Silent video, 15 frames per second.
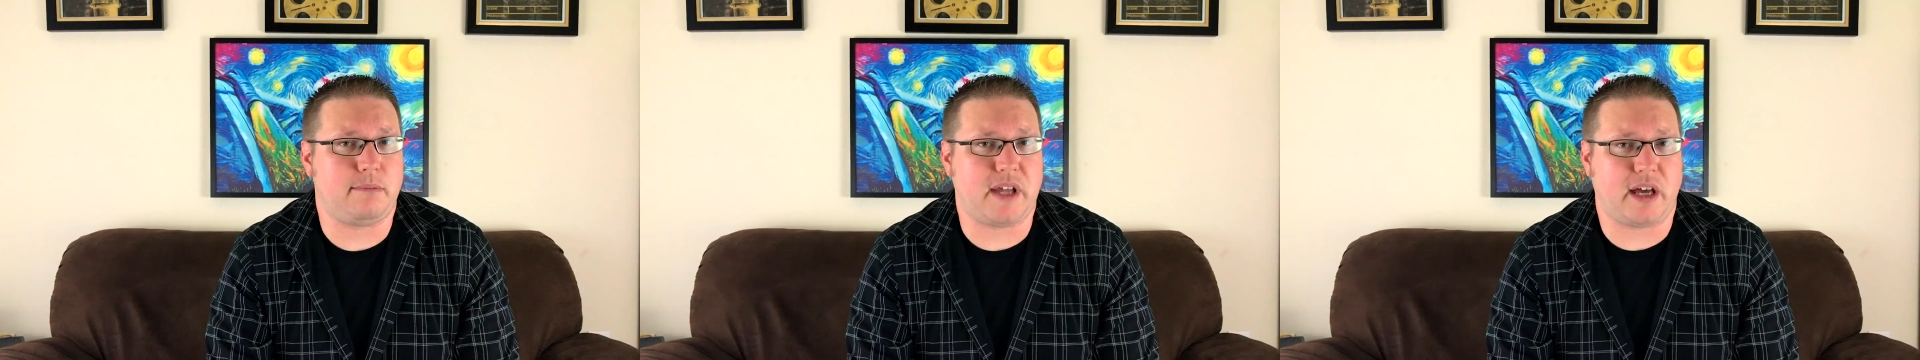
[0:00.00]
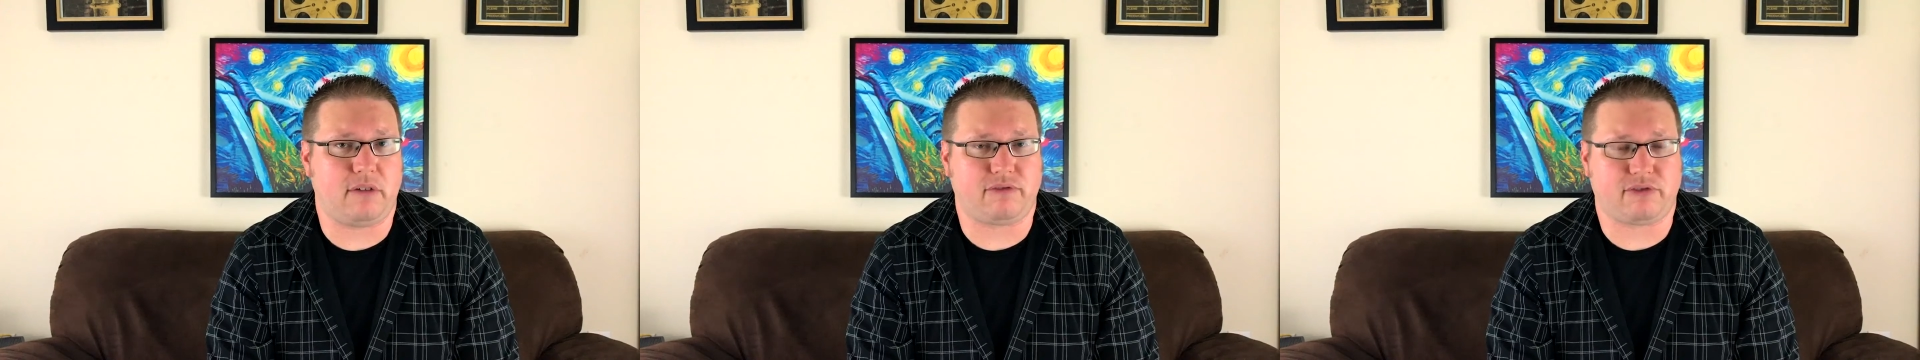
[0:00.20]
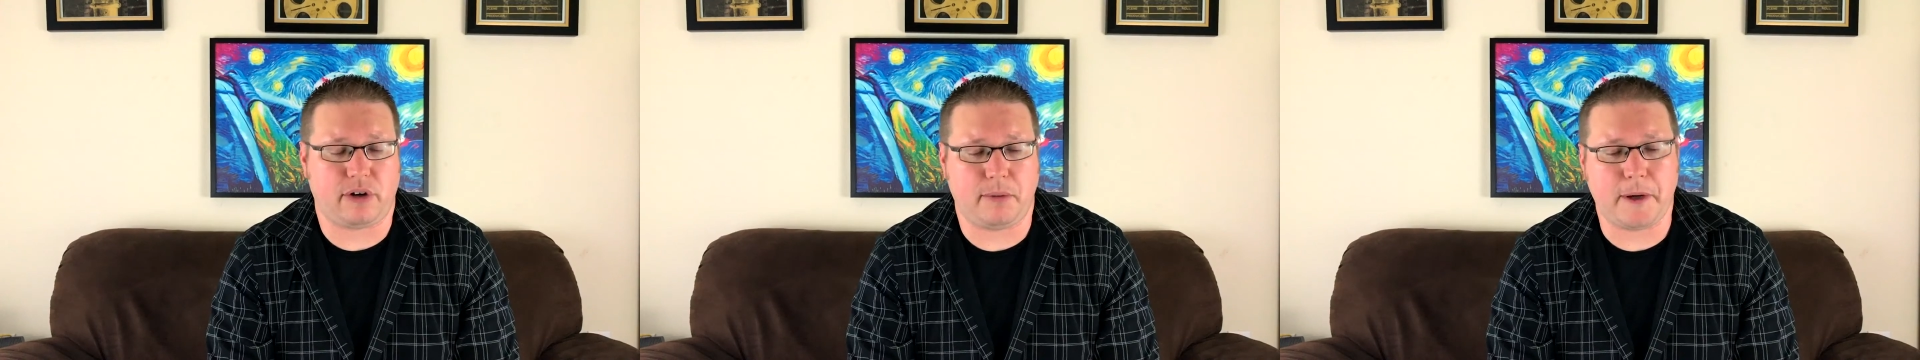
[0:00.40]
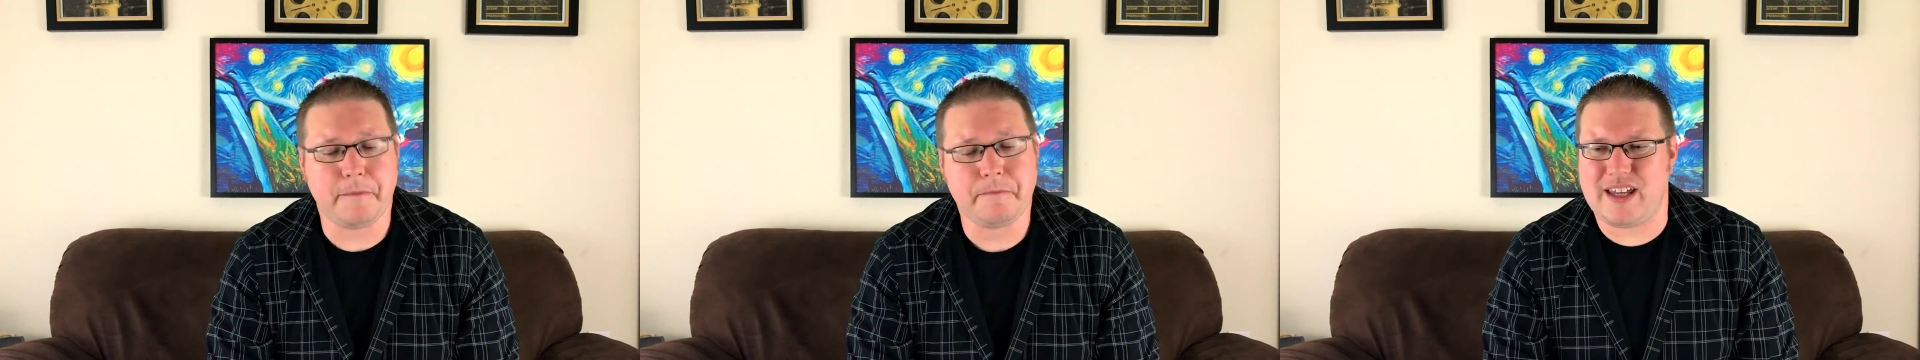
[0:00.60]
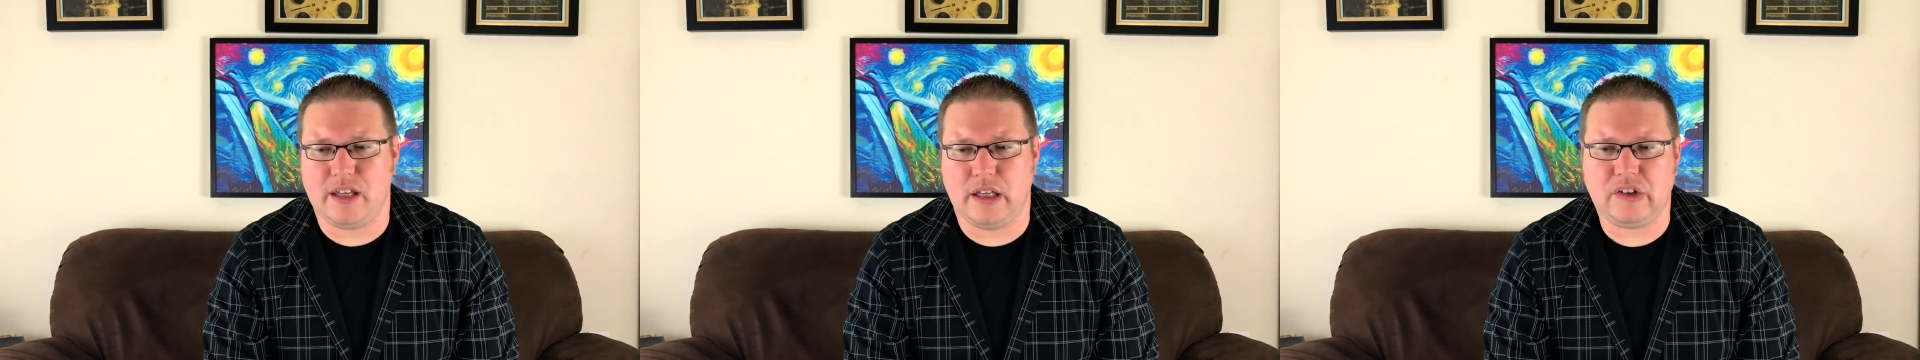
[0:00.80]
down from it.
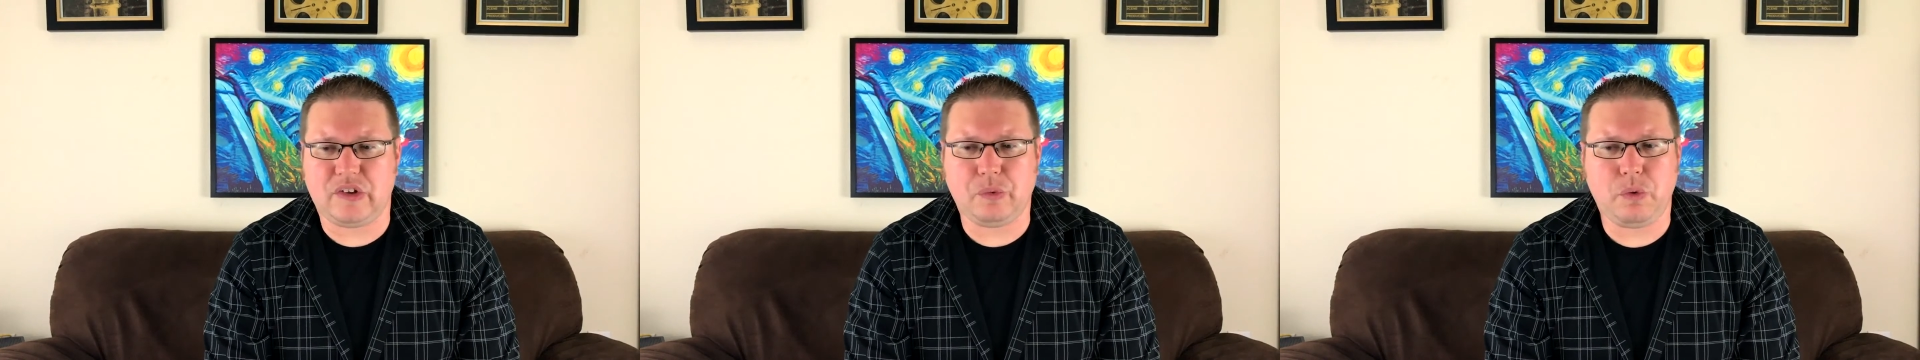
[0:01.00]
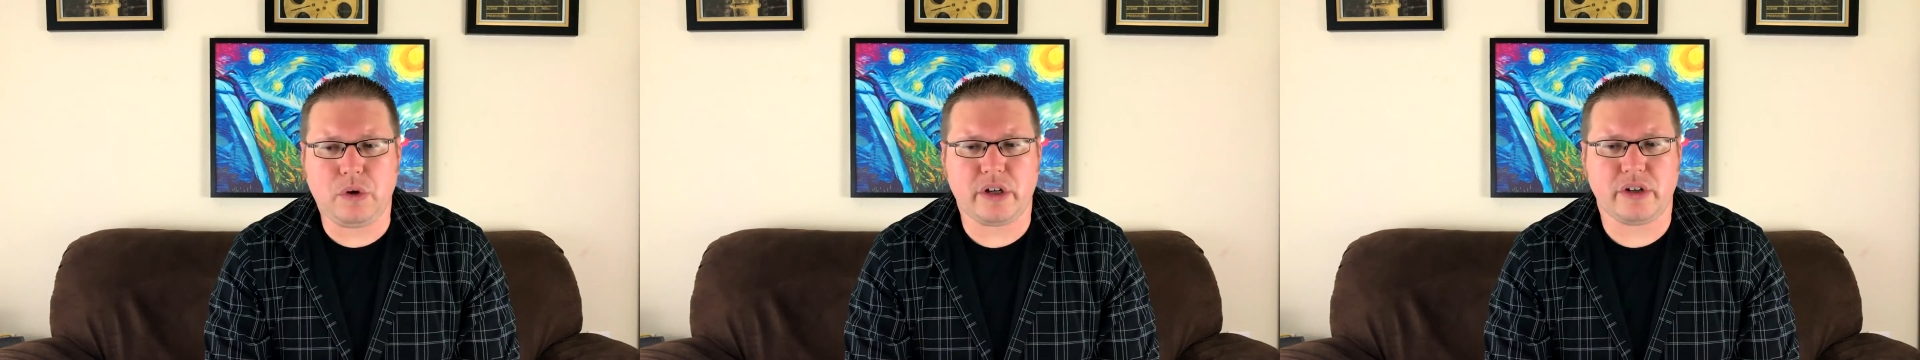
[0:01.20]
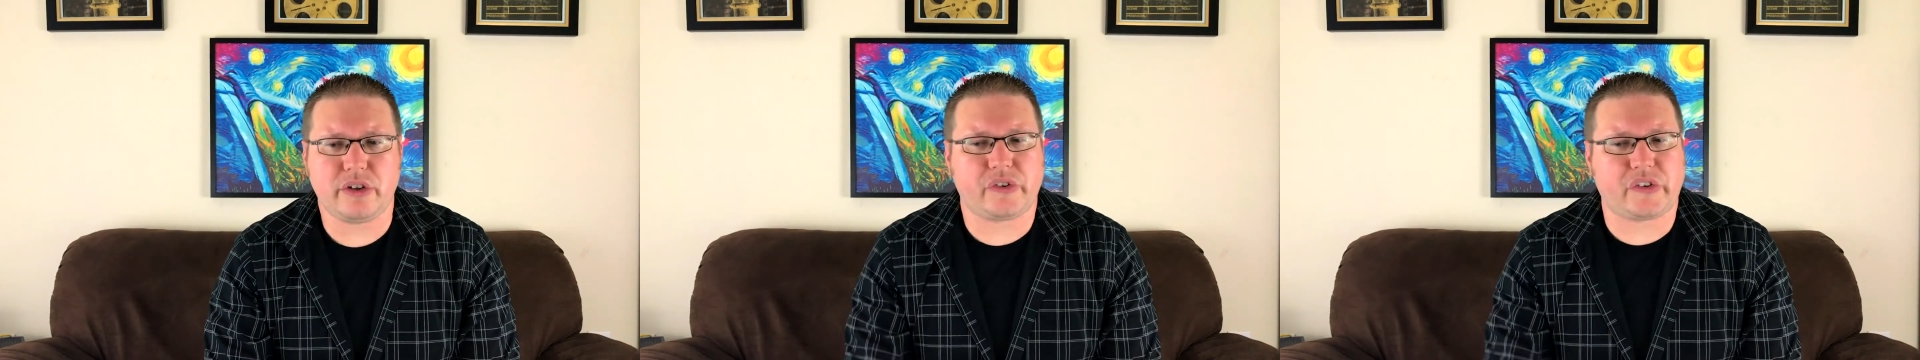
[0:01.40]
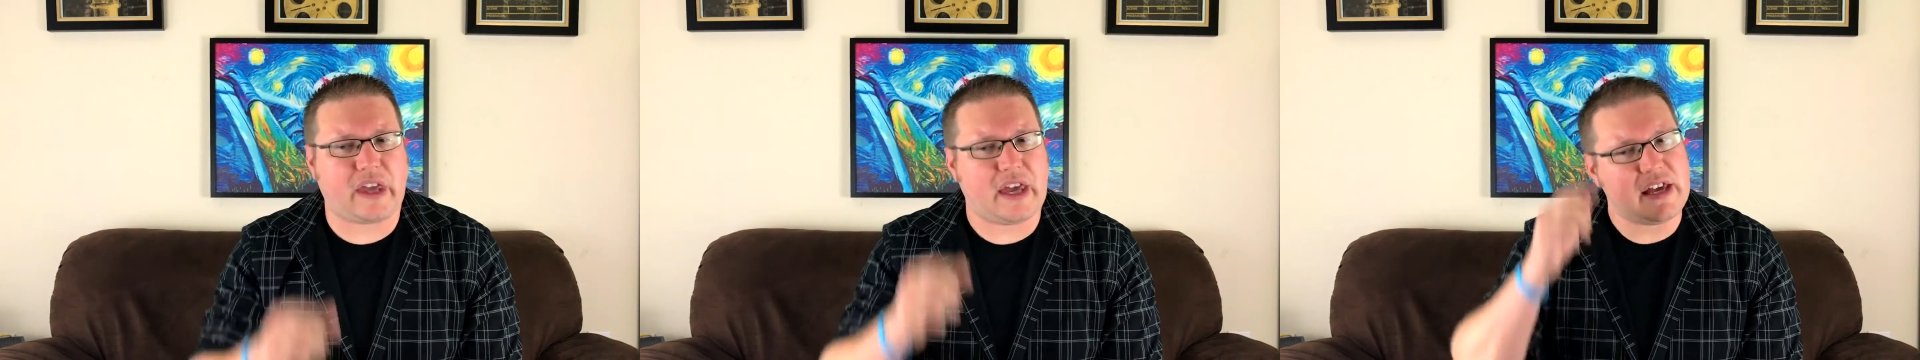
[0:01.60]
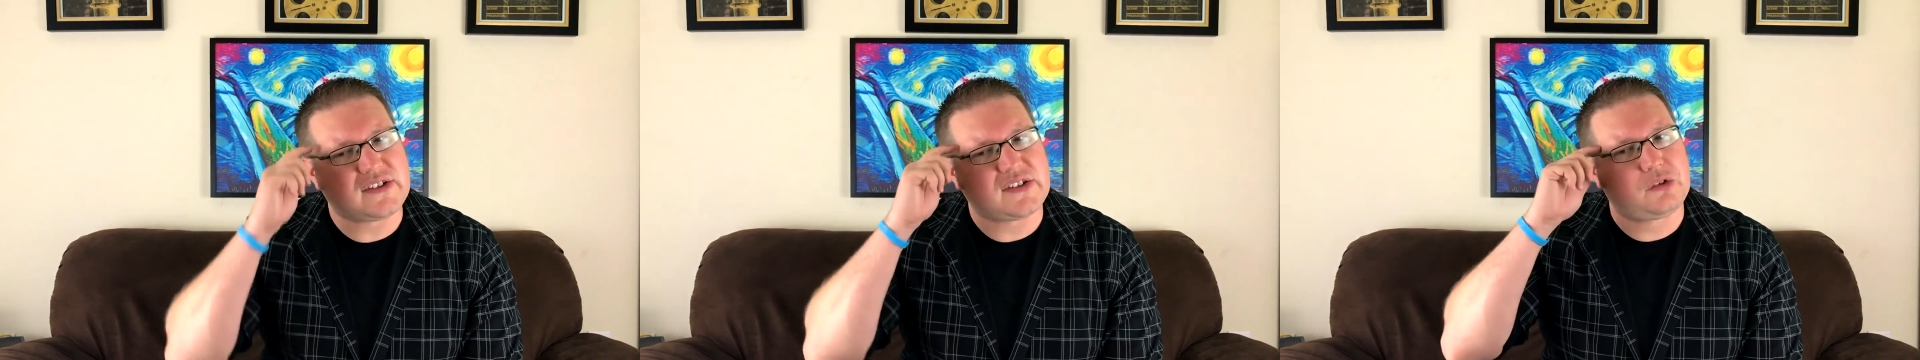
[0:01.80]
It's one of those
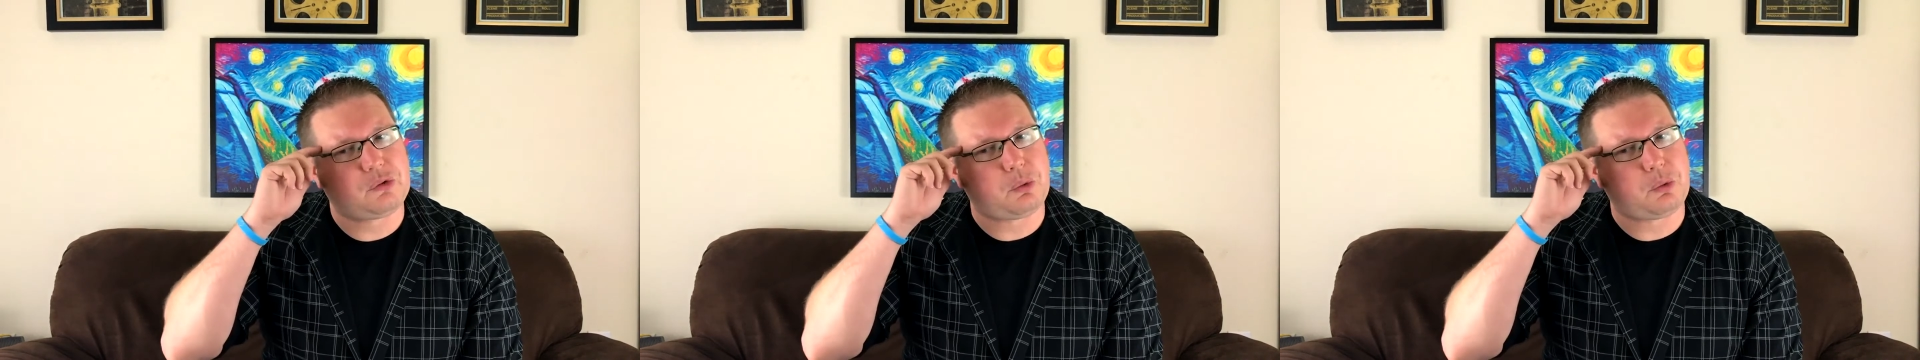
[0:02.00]
cases